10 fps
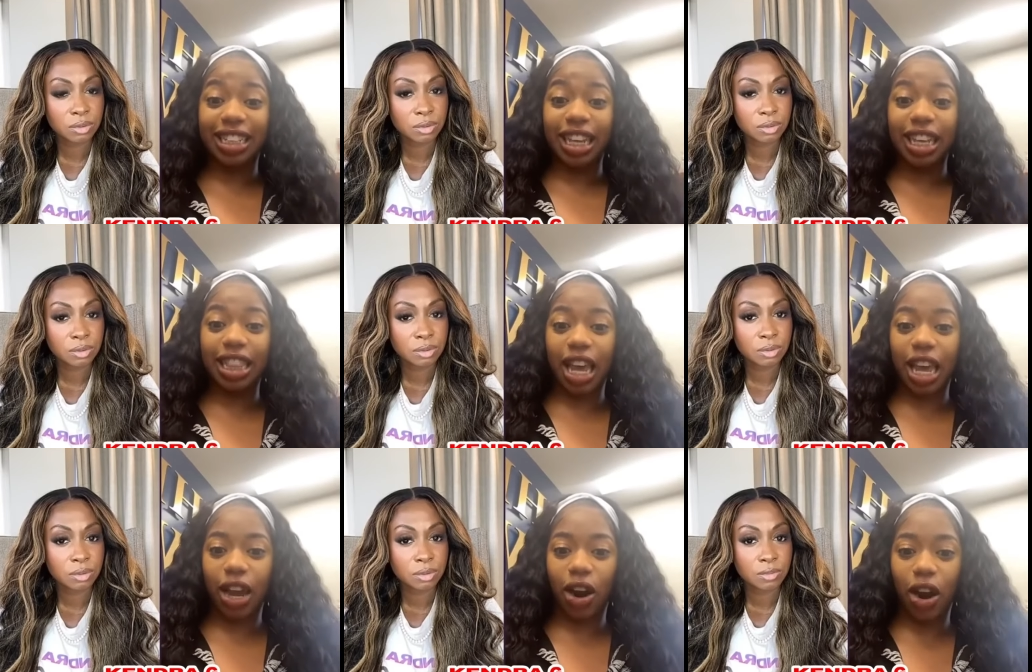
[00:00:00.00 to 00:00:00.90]
Speaker 1: that
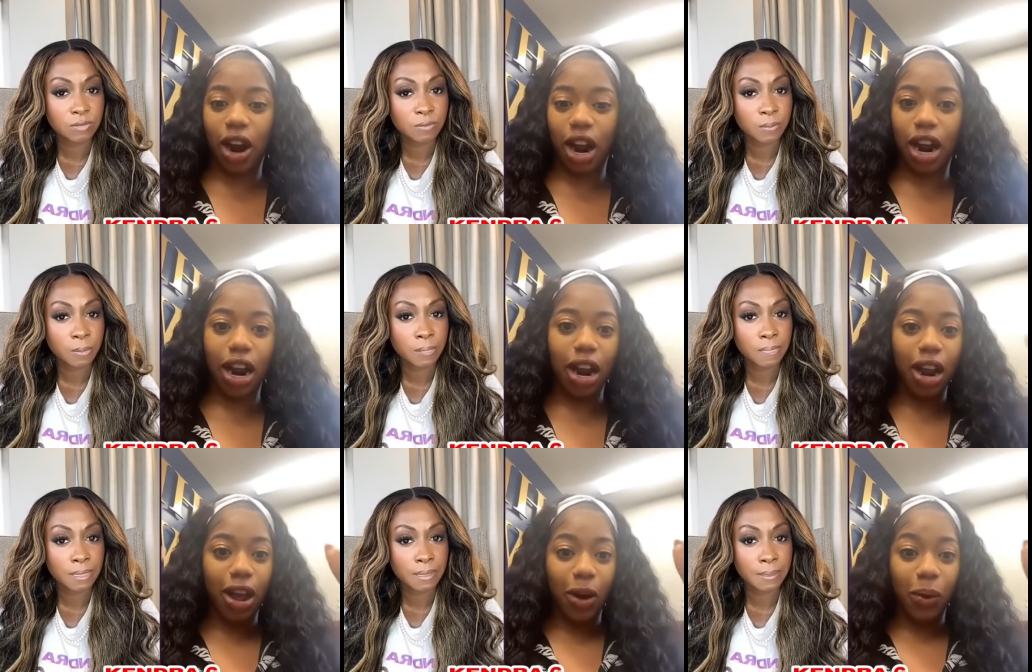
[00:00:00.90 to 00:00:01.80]
they are
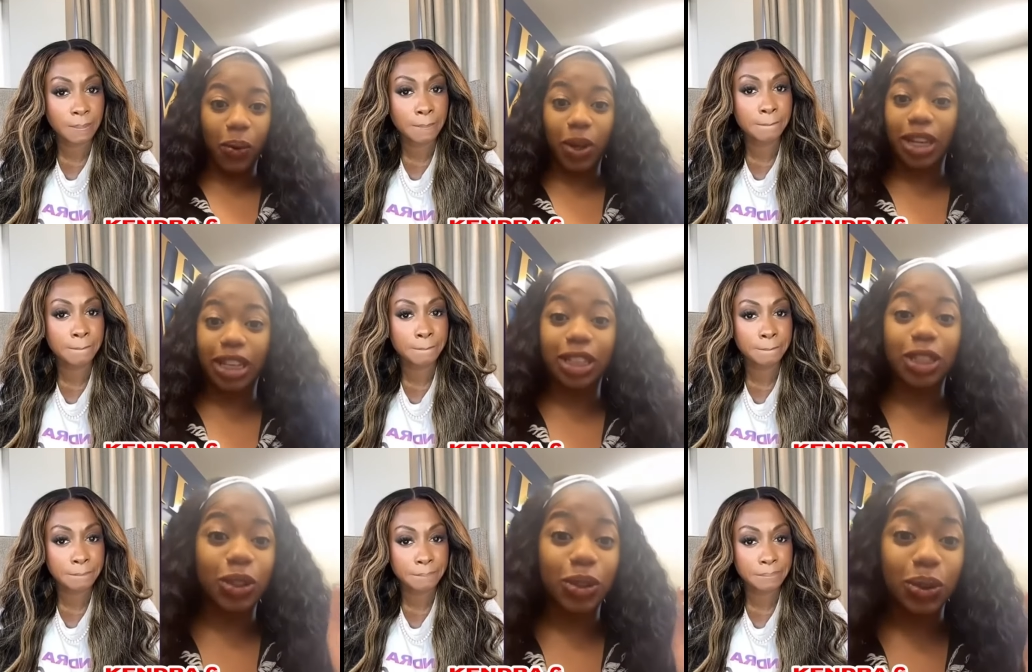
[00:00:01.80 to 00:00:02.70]
willing
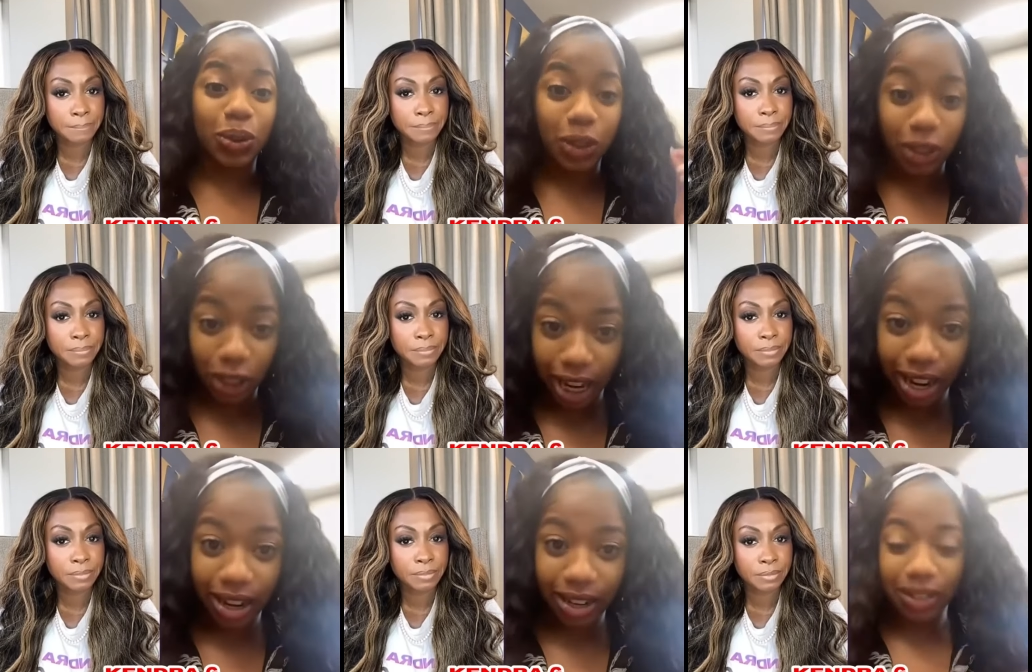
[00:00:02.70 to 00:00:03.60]
to
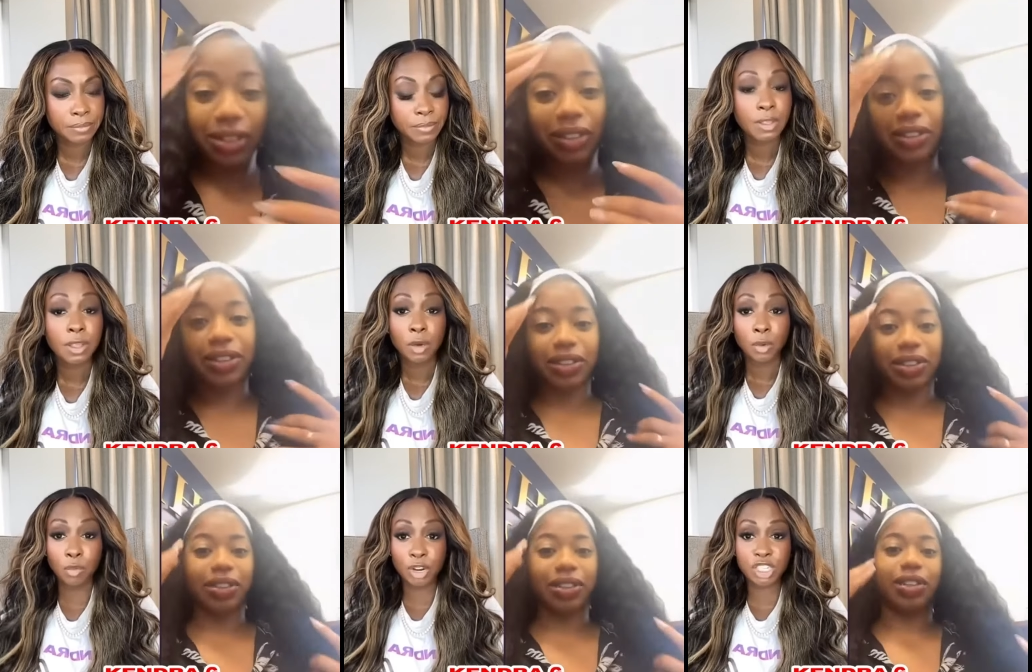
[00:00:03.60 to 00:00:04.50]
share.
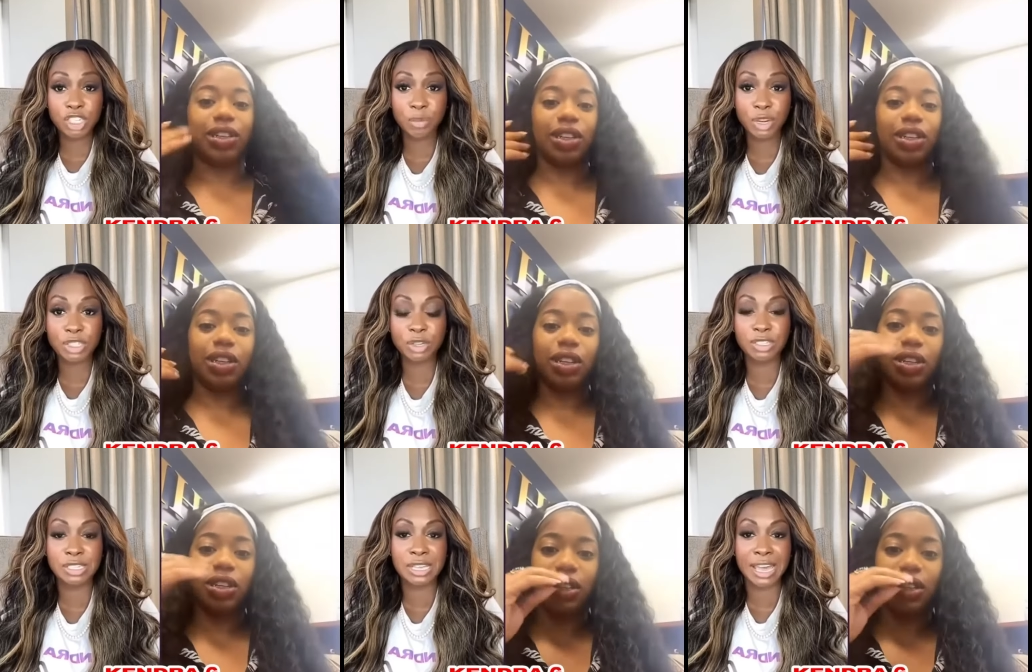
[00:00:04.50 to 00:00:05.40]
Speaker 2: Rich in
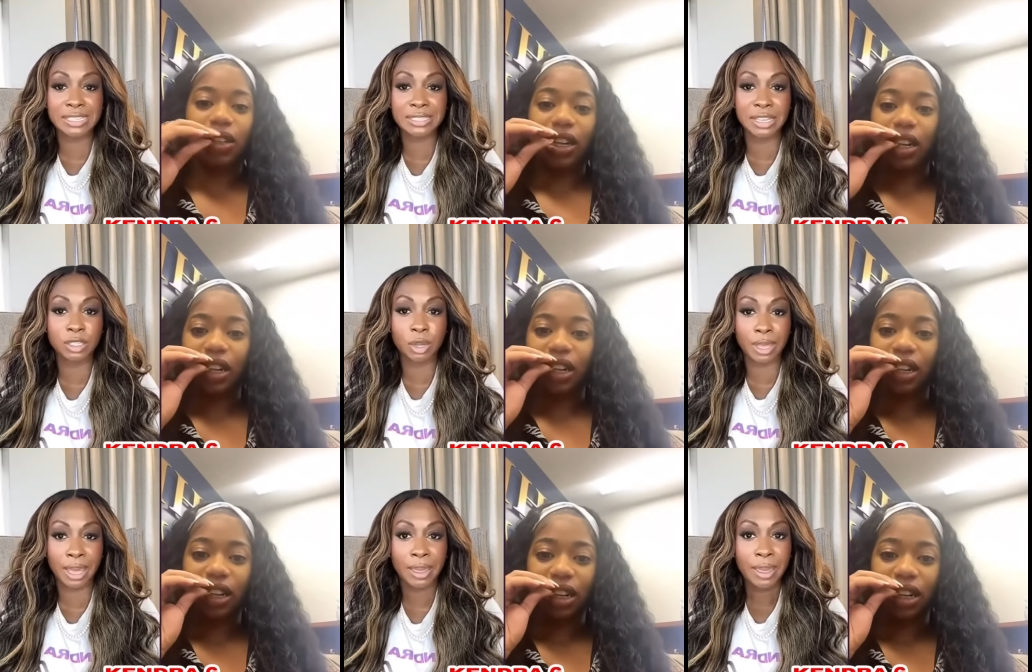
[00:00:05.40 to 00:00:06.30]
resources and assets.
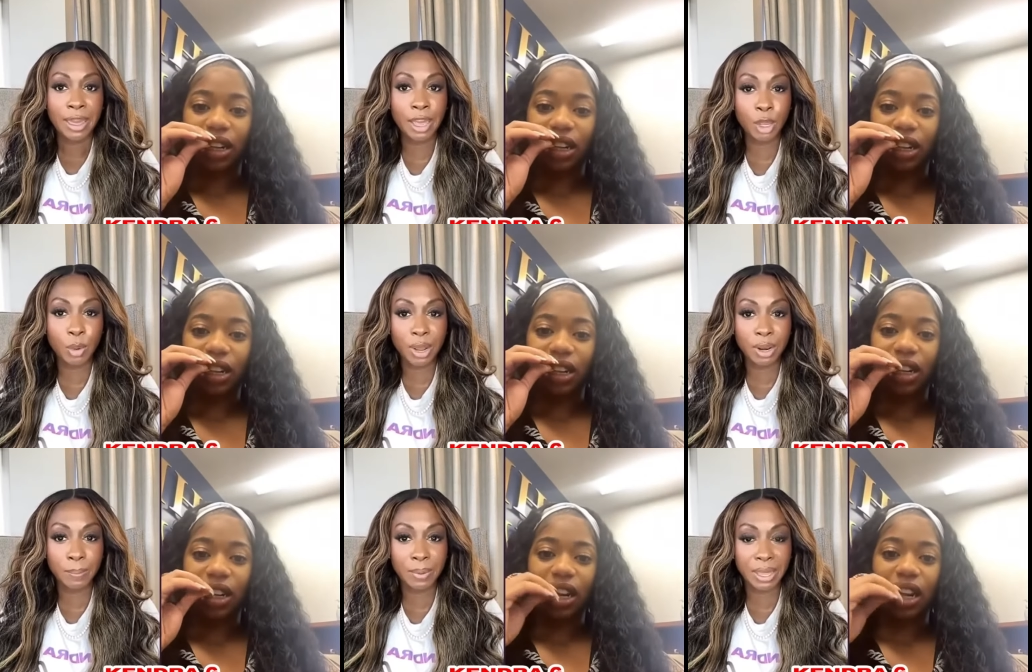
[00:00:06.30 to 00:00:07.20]
Okay. And you want
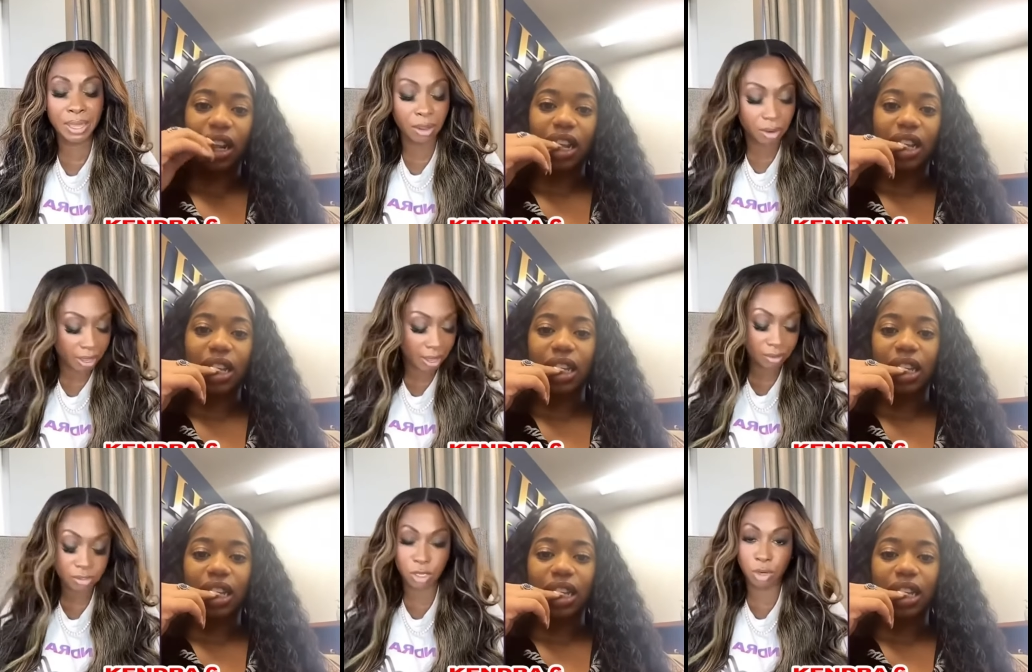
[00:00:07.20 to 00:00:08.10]
to be, okay.
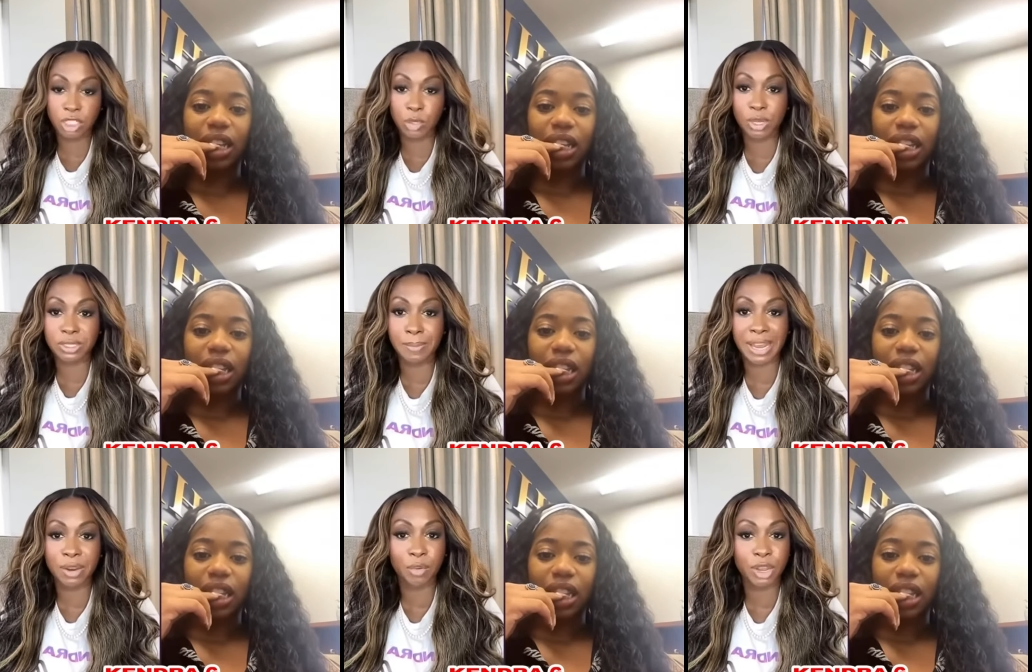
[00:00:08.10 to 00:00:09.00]
So she wants
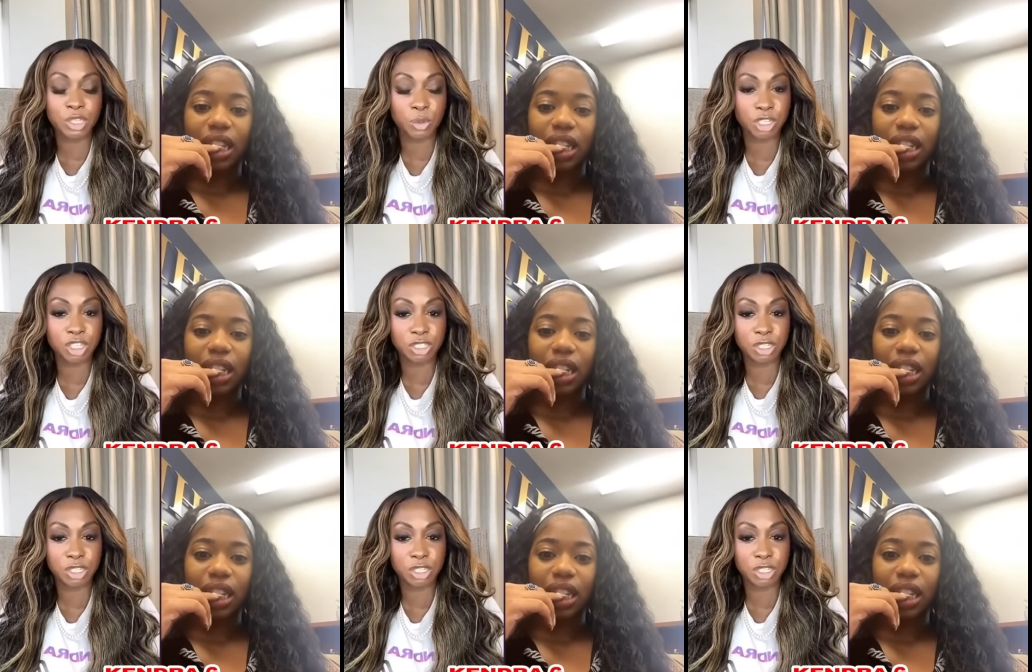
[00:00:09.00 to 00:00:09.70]
somebody rich. What's your deal